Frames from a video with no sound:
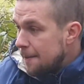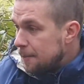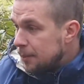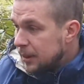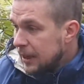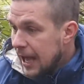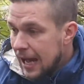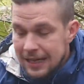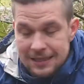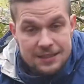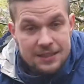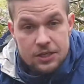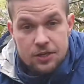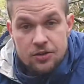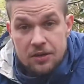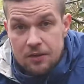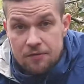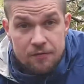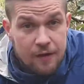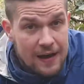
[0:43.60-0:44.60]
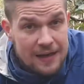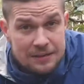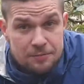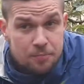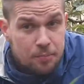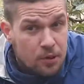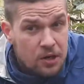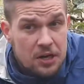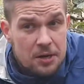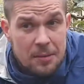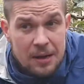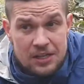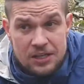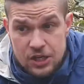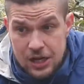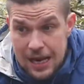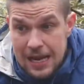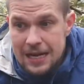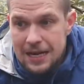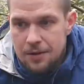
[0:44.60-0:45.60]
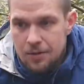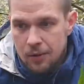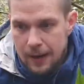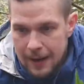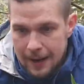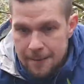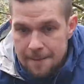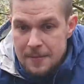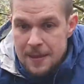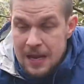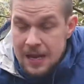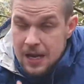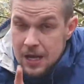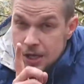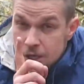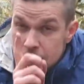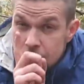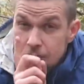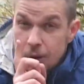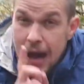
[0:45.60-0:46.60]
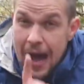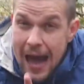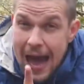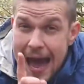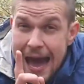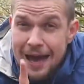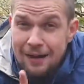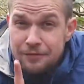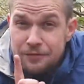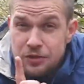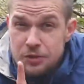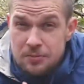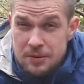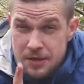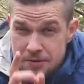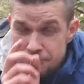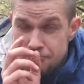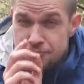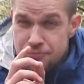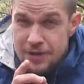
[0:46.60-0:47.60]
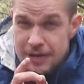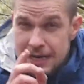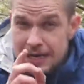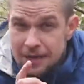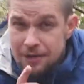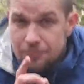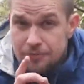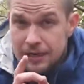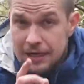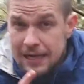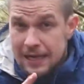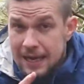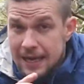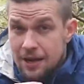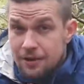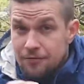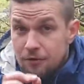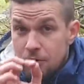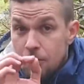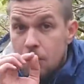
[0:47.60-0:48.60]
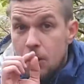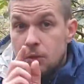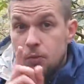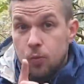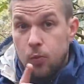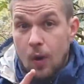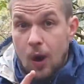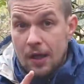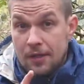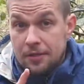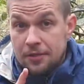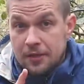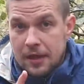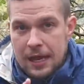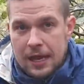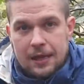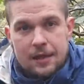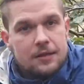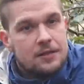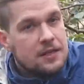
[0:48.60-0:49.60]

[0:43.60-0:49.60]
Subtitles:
plant that you can find pretty much anywhere, you have to be really careful with one thing.